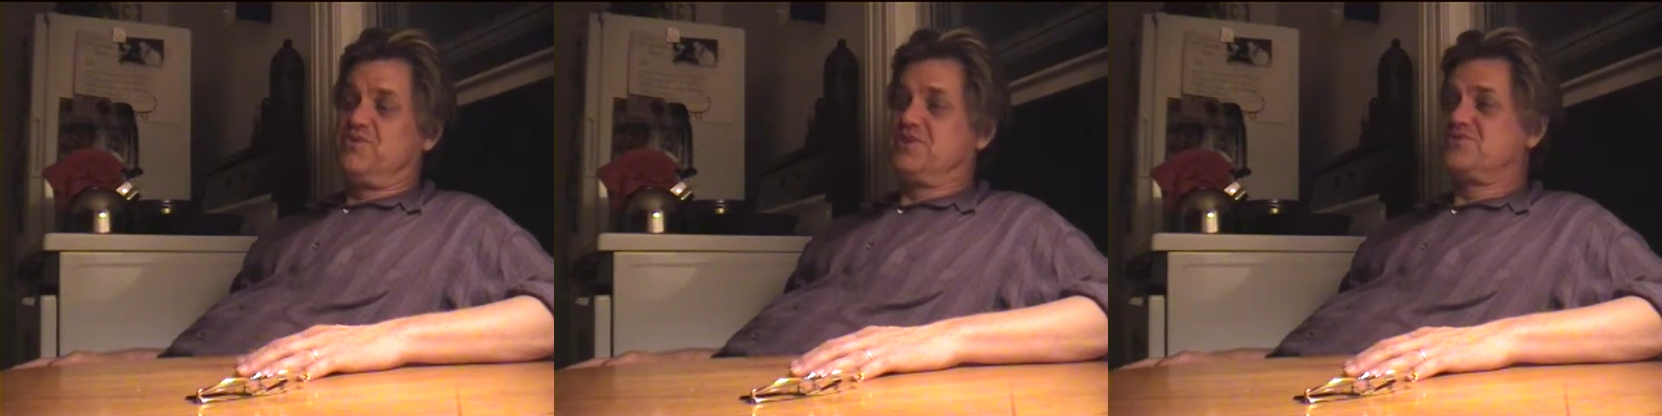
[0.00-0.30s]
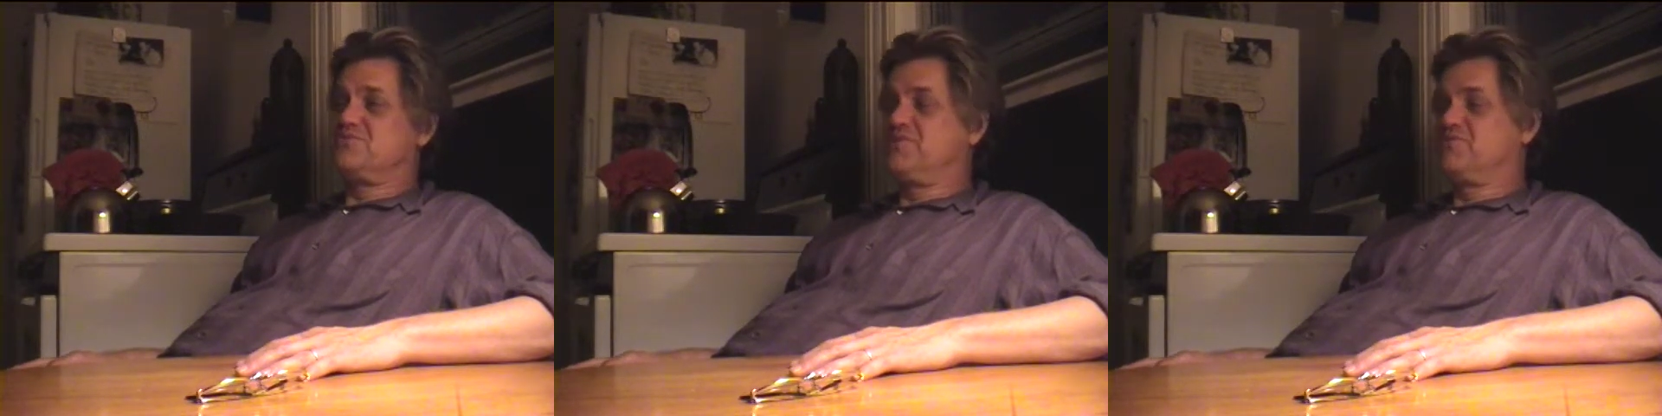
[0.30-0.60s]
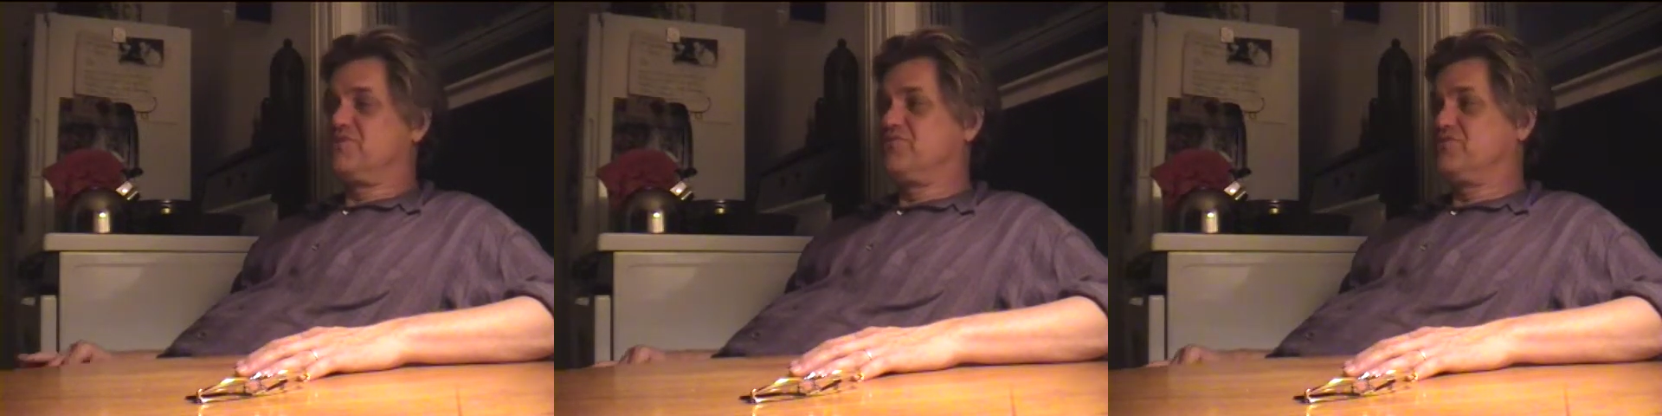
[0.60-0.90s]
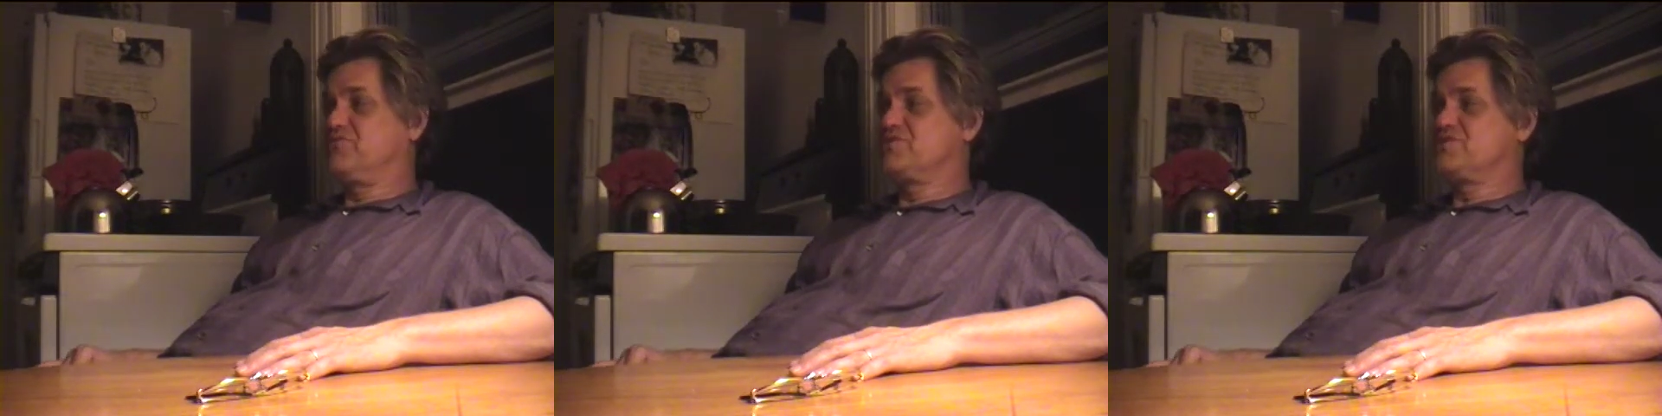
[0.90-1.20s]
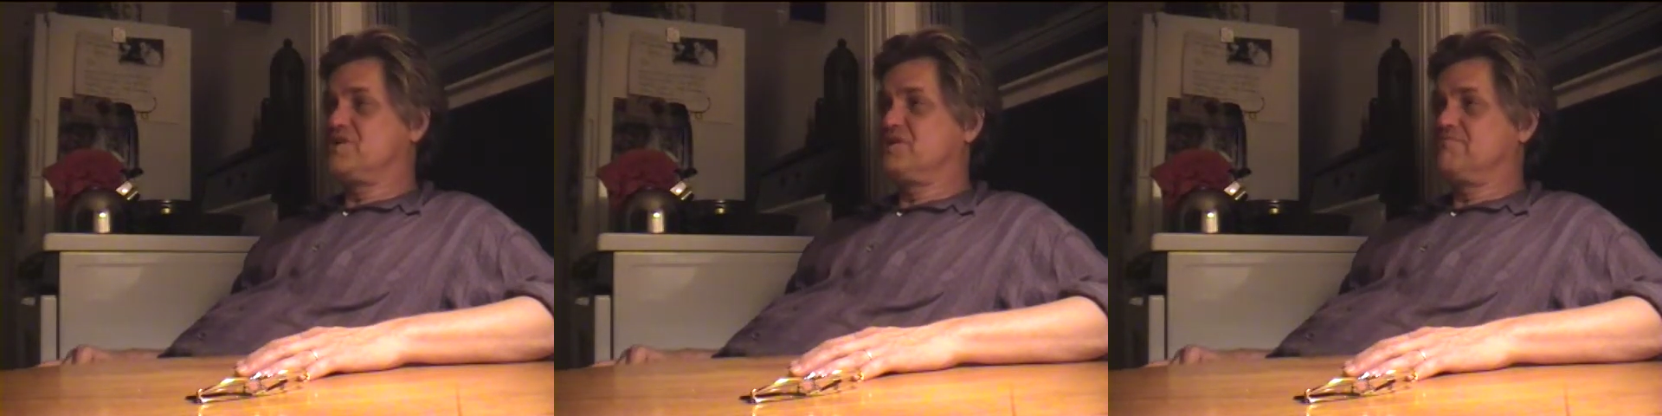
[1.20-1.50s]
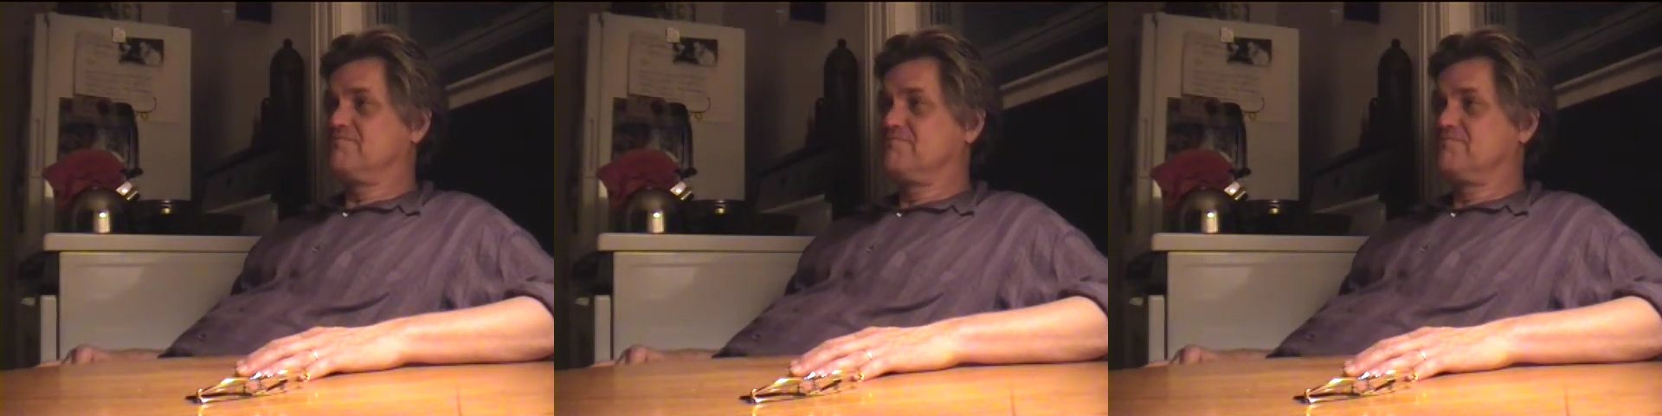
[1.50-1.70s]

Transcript: We'll have some people there for the first time.